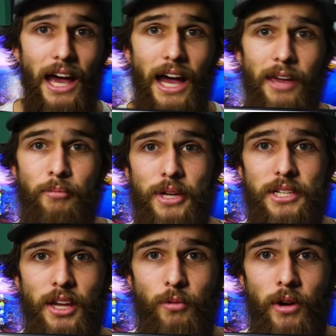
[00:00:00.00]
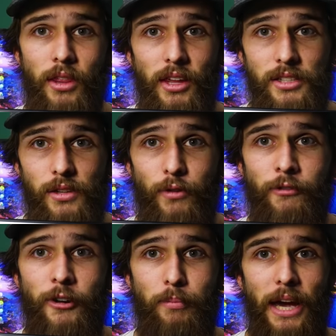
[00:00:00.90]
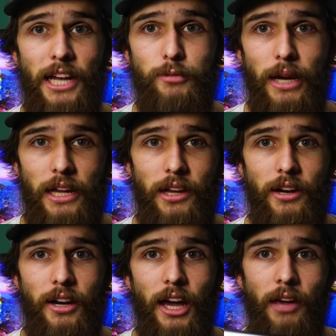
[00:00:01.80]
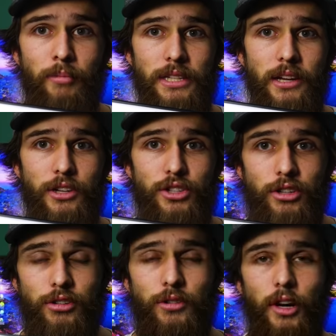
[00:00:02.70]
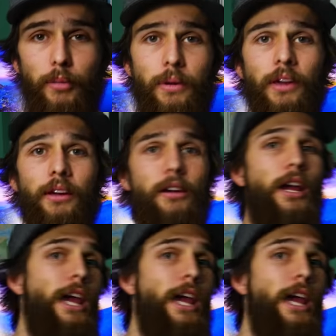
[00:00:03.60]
I am missing one of these little foot pads back here, and I am missing a screw up here,